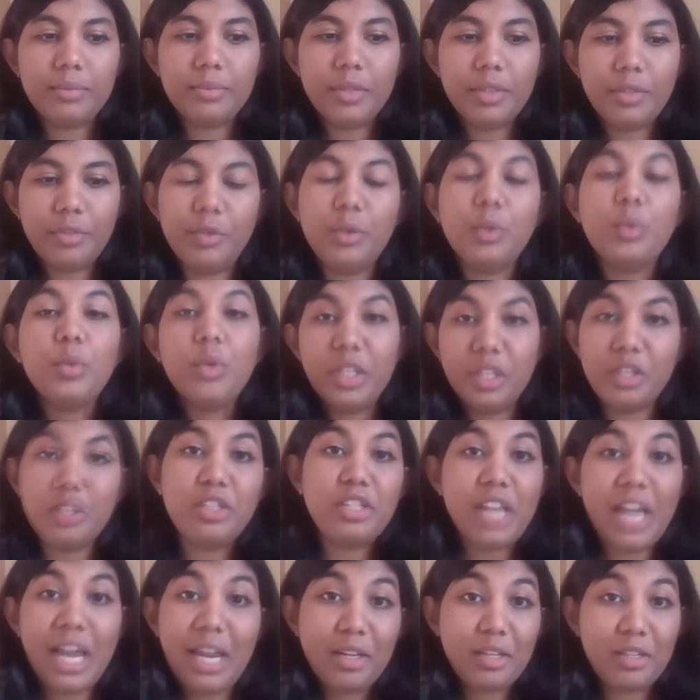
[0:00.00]
if you win the
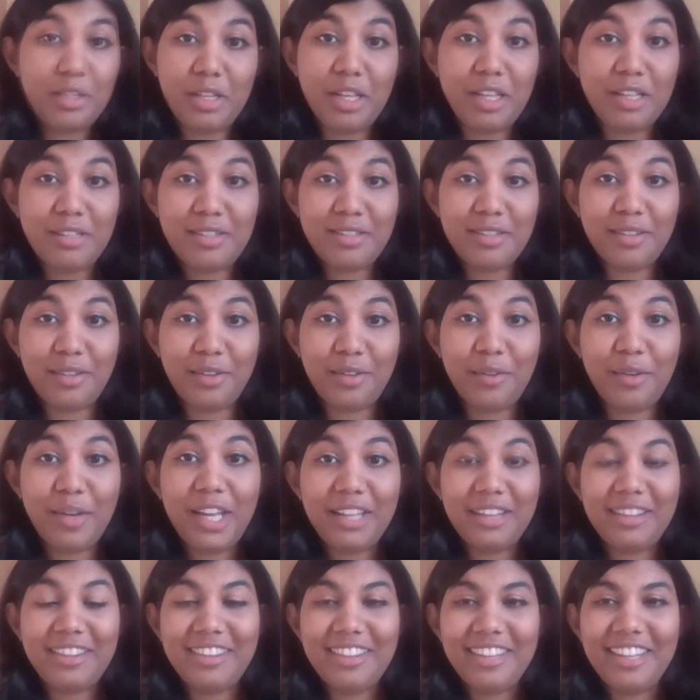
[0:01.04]
challenge, that's a
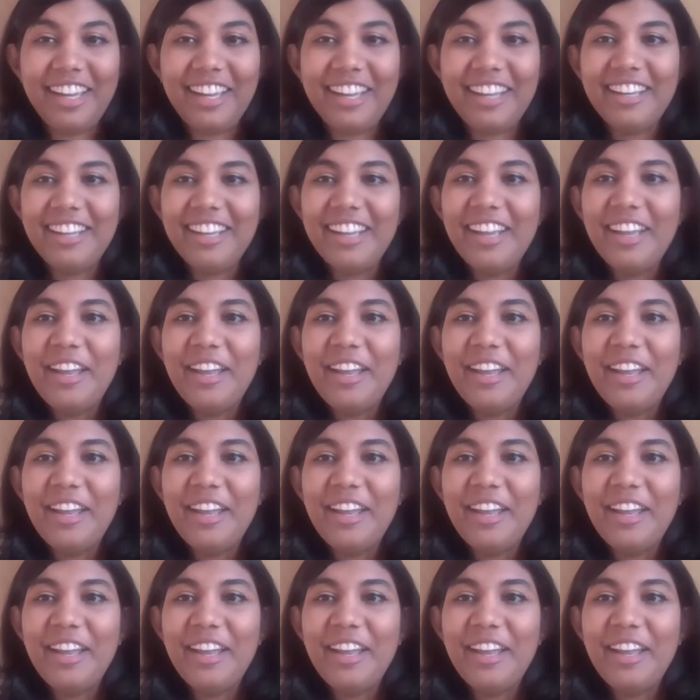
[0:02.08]
great thing.